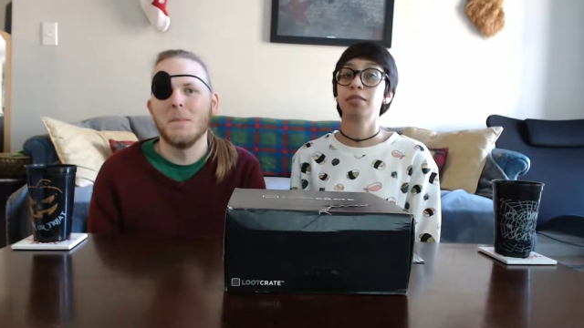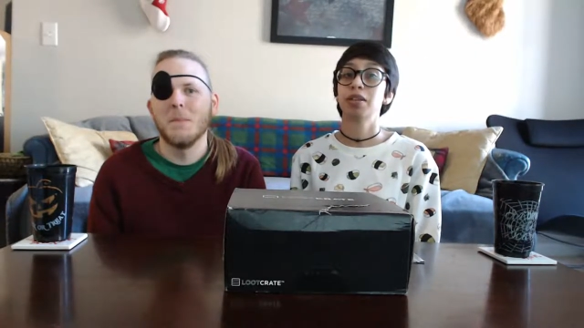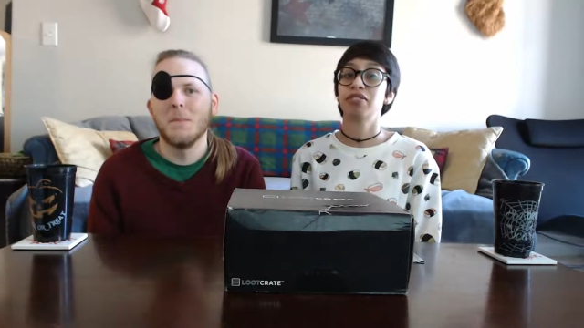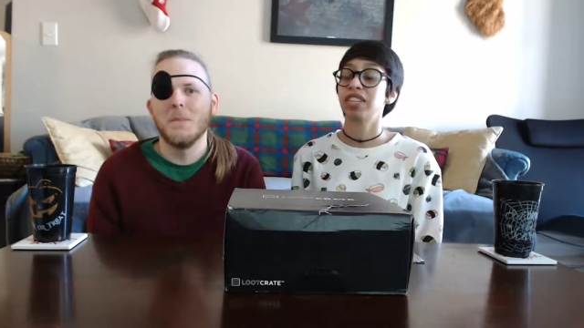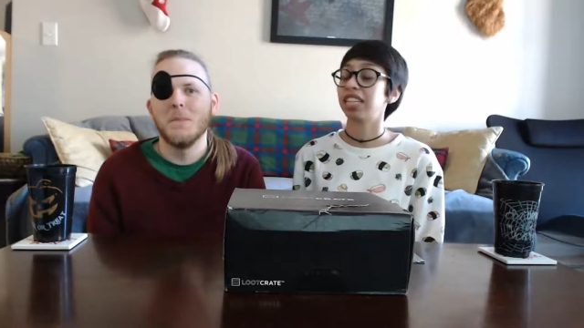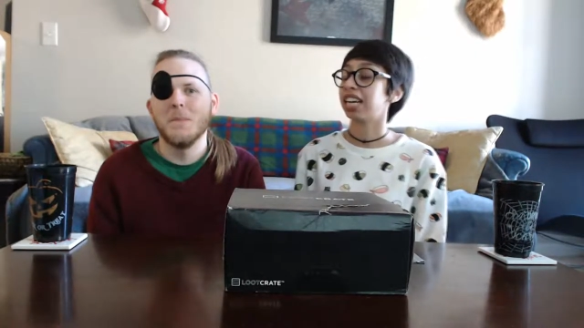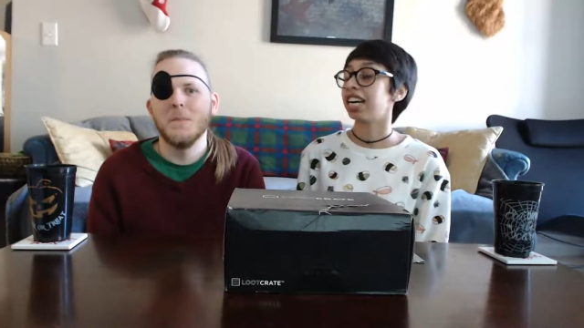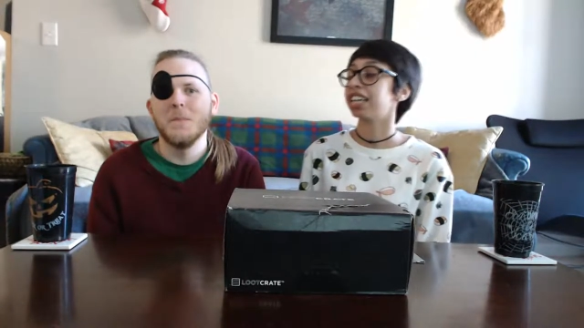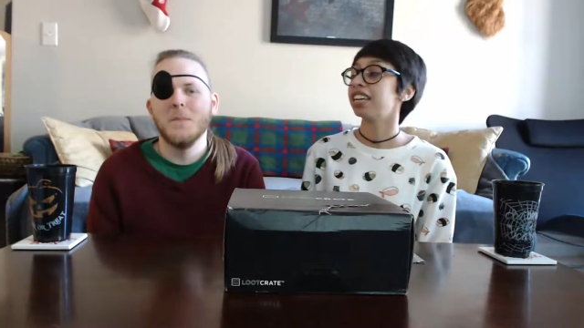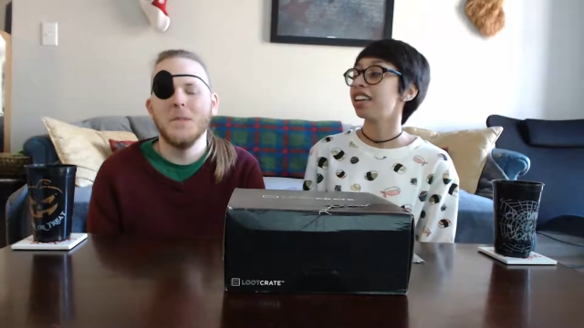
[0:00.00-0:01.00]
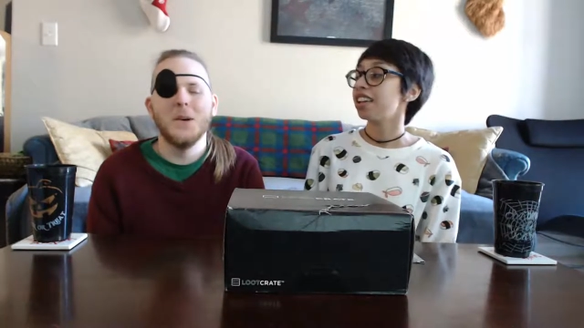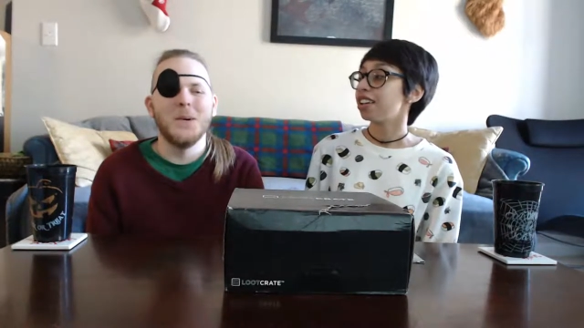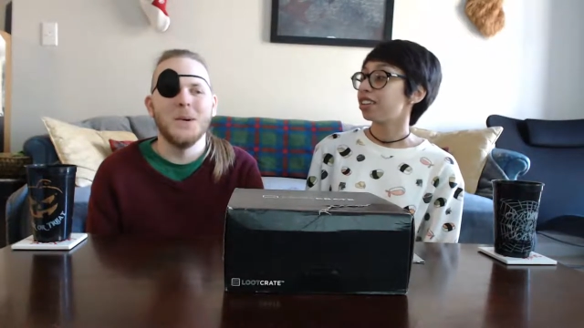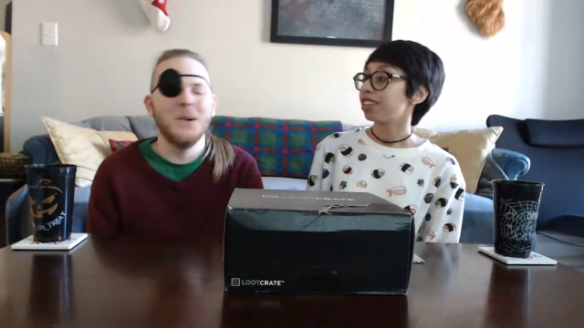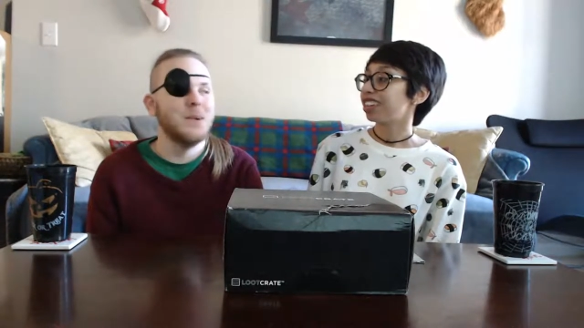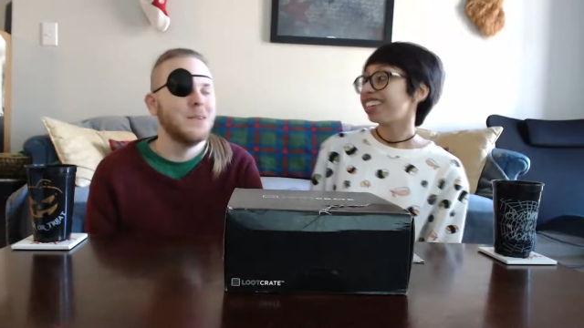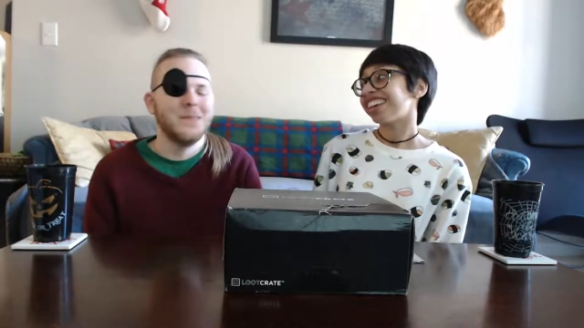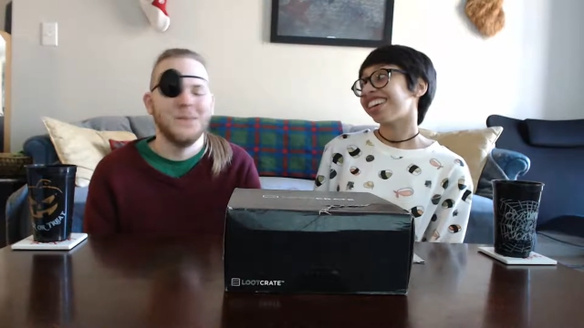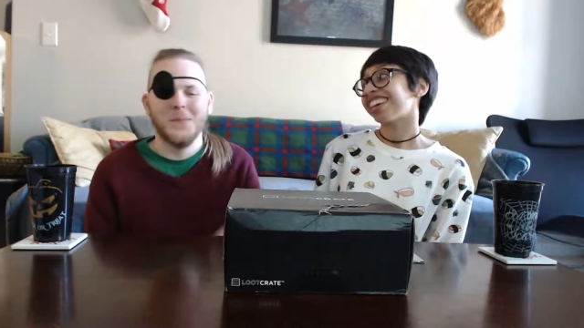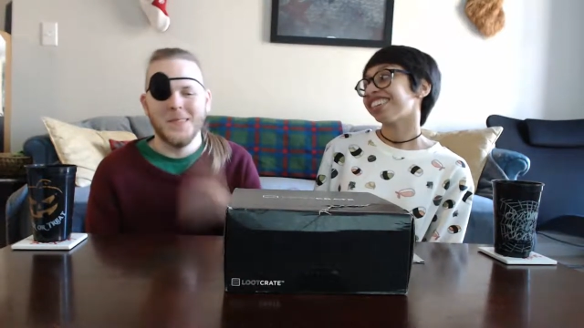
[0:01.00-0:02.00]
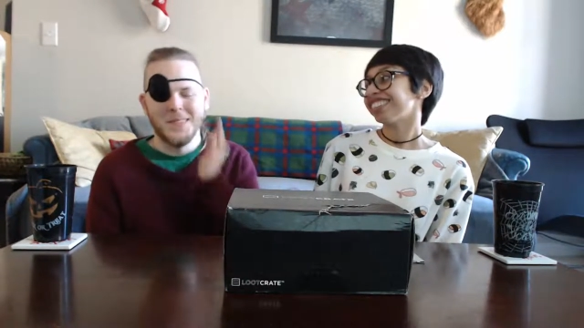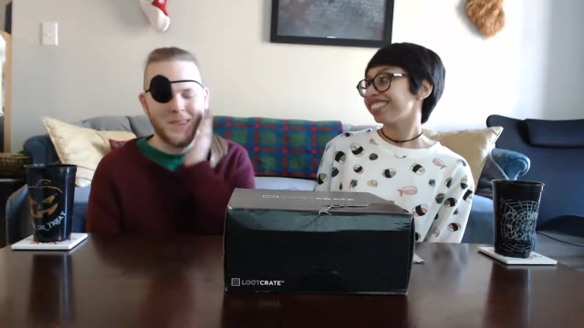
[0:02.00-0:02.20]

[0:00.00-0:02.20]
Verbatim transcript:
Speaker 1: He's a pretty funny guy. Aww. Yeah.